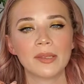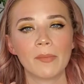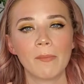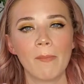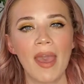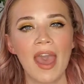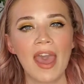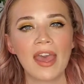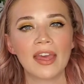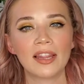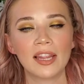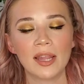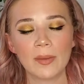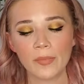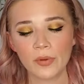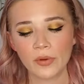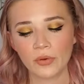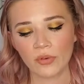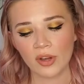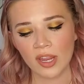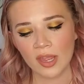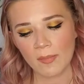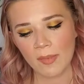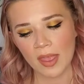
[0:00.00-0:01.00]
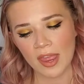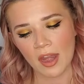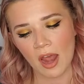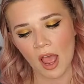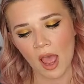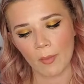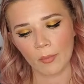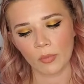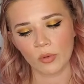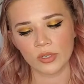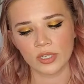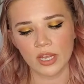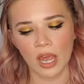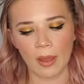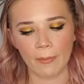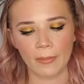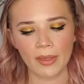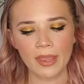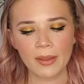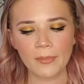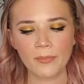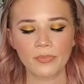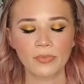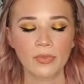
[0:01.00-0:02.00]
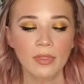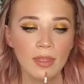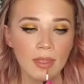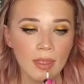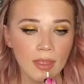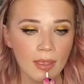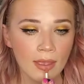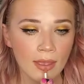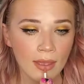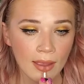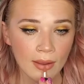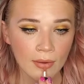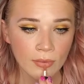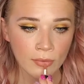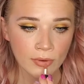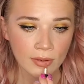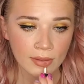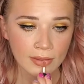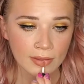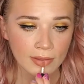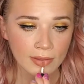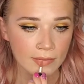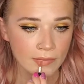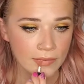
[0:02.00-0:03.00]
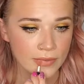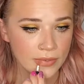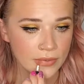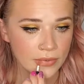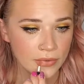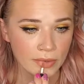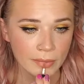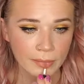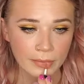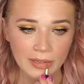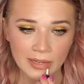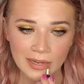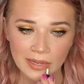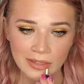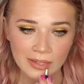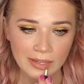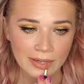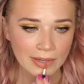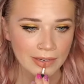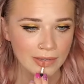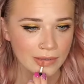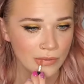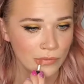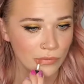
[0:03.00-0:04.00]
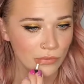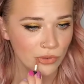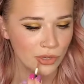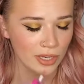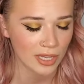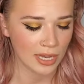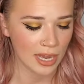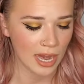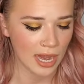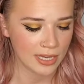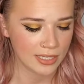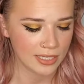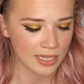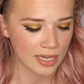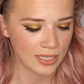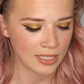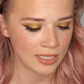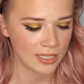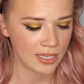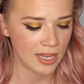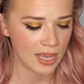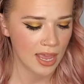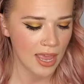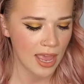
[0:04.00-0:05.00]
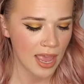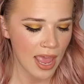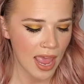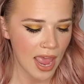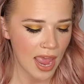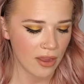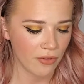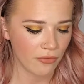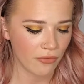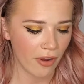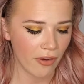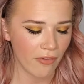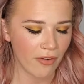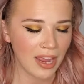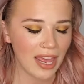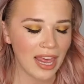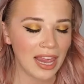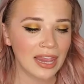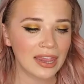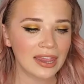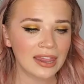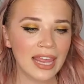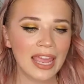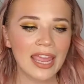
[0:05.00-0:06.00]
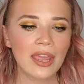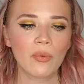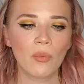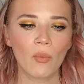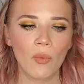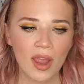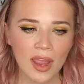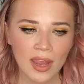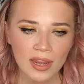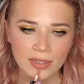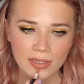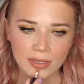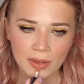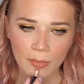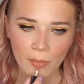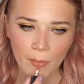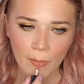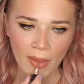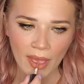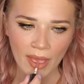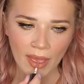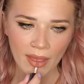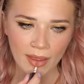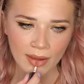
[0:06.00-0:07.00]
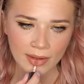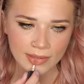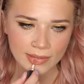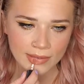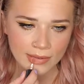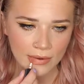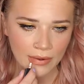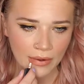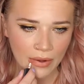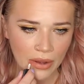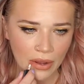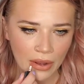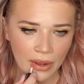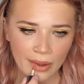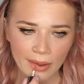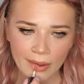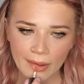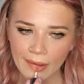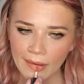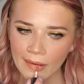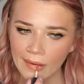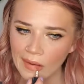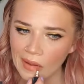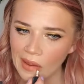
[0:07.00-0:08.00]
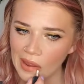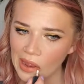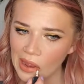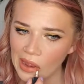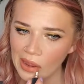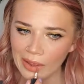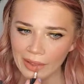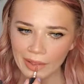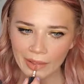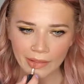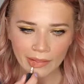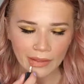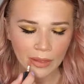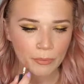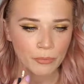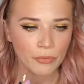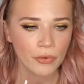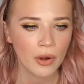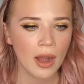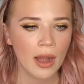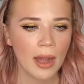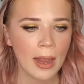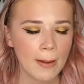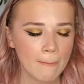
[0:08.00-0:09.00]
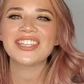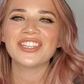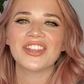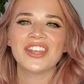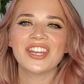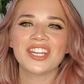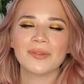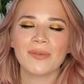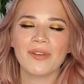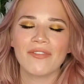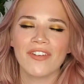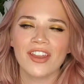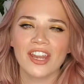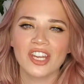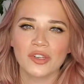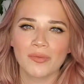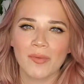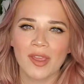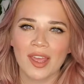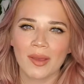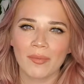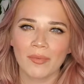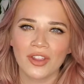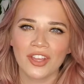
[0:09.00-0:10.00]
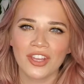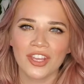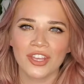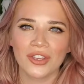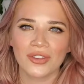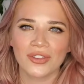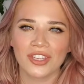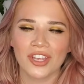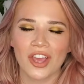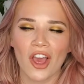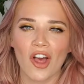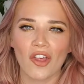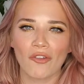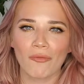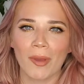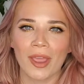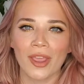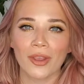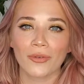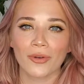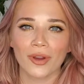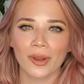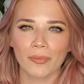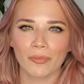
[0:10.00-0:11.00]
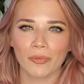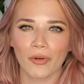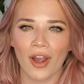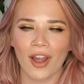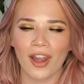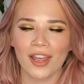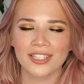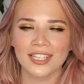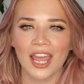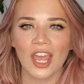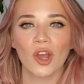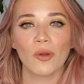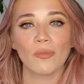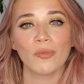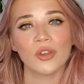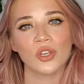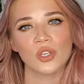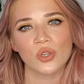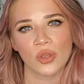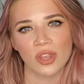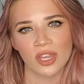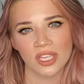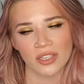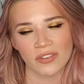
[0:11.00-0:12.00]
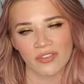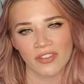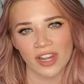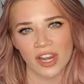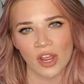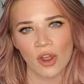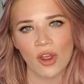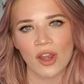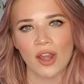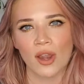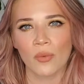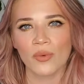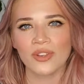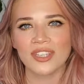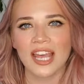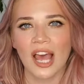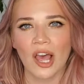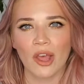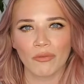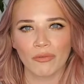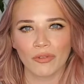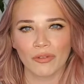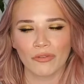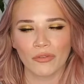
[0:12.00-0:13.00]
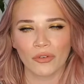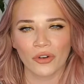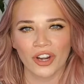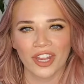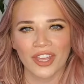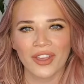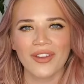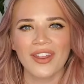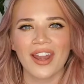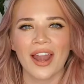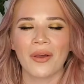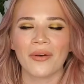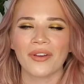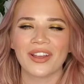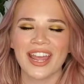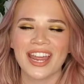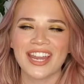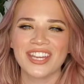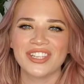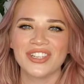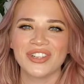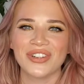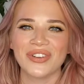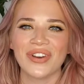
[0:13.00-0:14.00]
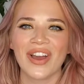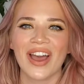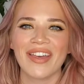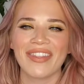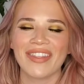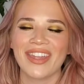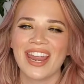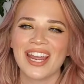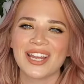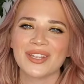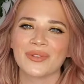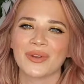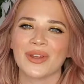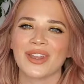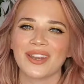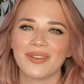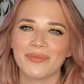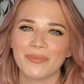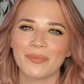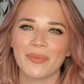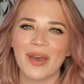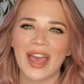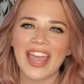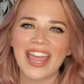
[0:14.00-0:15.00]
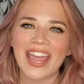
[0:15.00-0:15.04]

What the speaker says: Matte Lip Cream in Abu Dhabi. I really love this formula. I think it is really nice. It's a very lightweight matte lip product. So there's my finished makeup look using all of my cream products. I hope you enjoyed this video and it was helpful for you, and I will catch you on the next one. Bye